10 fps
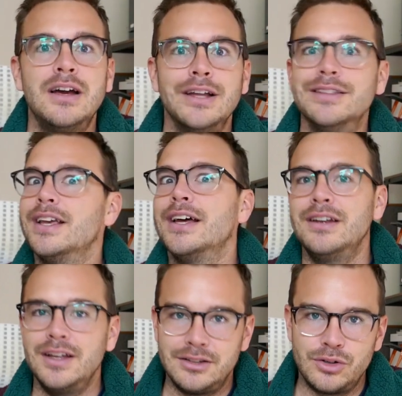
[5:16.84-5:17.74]
and
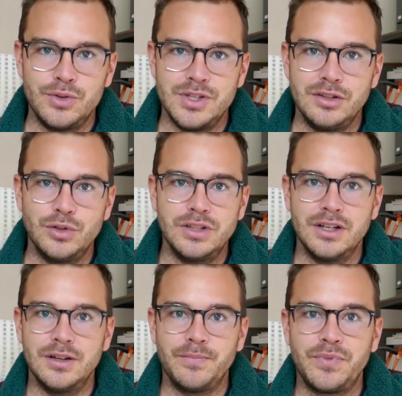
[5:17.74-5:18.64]
then it goes into
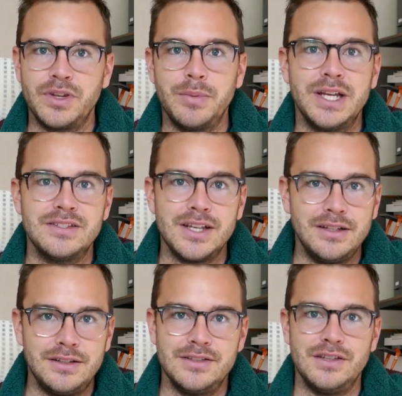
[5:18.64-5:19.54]
the the main
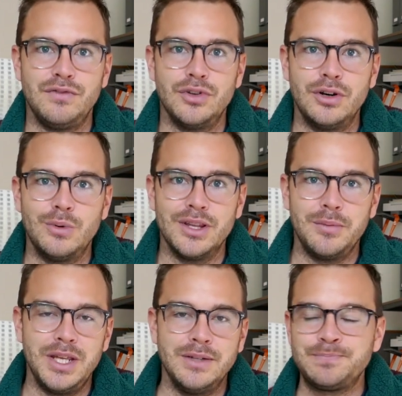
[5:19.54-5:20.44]
sentence, if you know what I
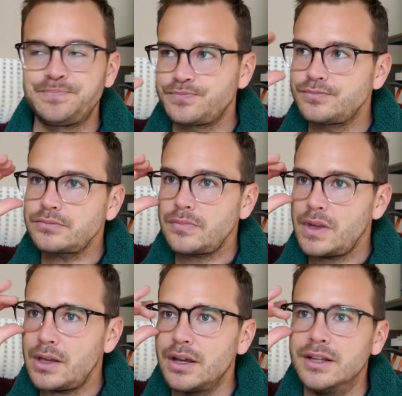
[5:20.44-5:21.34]
mean.
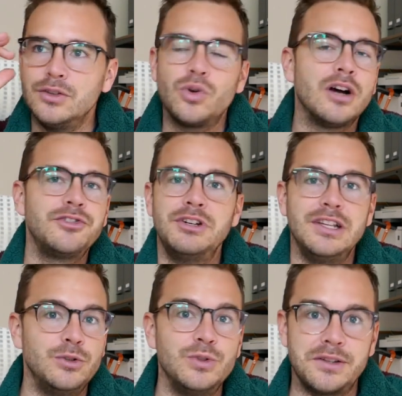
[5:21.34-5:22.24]
And you can't really
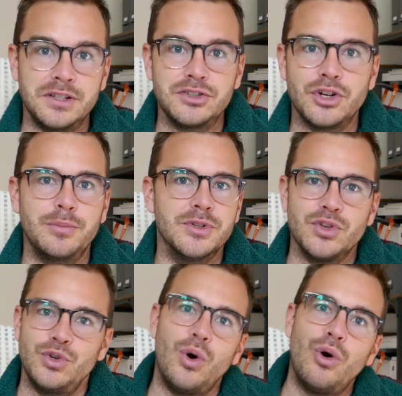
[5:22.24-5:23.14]
do that in German, so
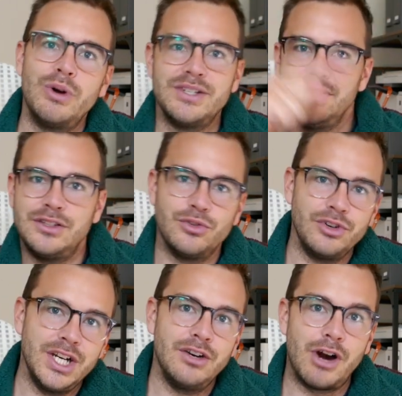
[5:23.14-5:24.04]
you always need to
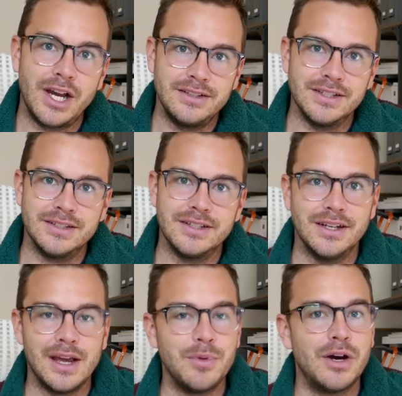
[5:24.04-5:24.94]
rewrite it.
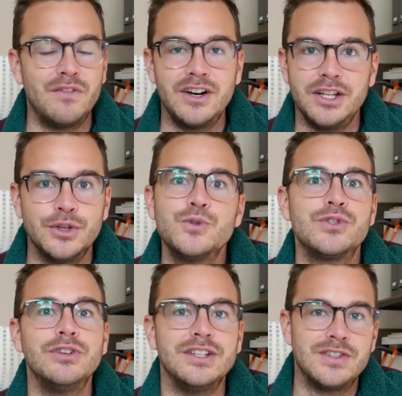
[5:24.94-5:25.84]
And I'm now very used
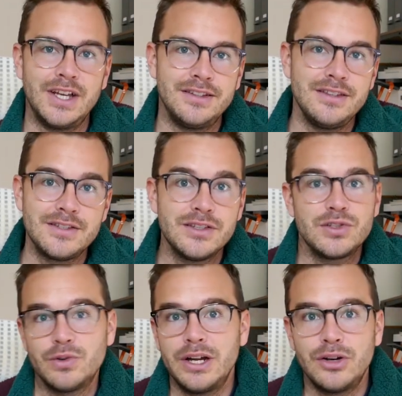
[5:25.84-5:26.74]
to these sentences,
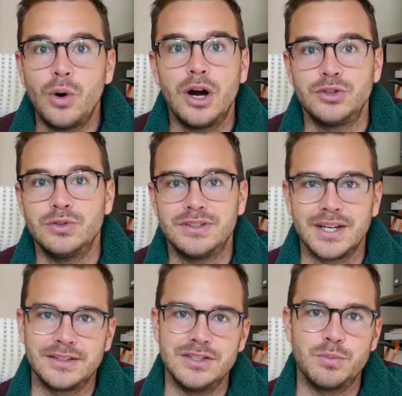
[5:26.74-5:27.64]
so I know how to
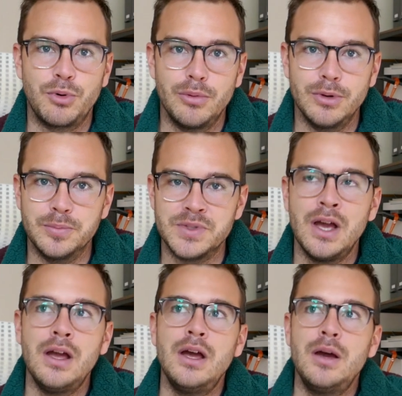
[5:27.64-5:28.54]
attack these problems.
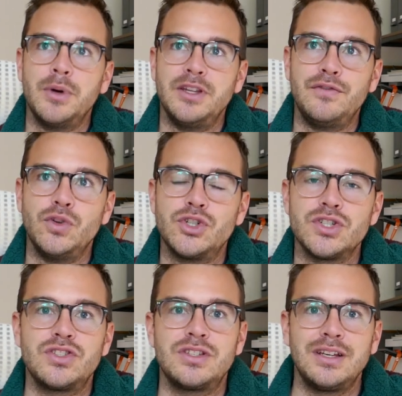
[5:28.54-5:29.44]
But if you
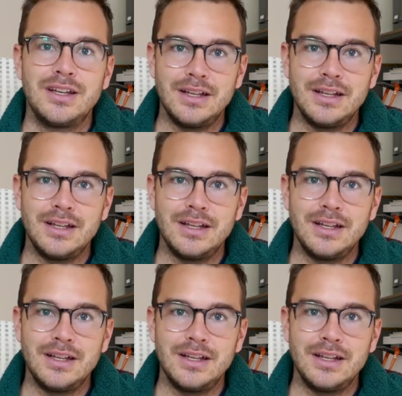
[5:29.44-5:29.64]
just